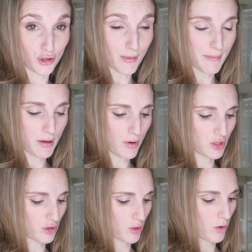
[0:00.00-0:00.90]
You may be
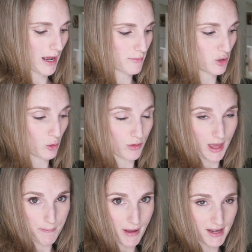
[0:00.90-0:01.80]
wondering what I'm doing
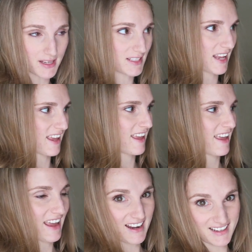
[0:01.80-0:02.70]
with a bucket
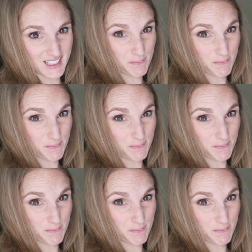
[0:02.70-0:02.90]
and a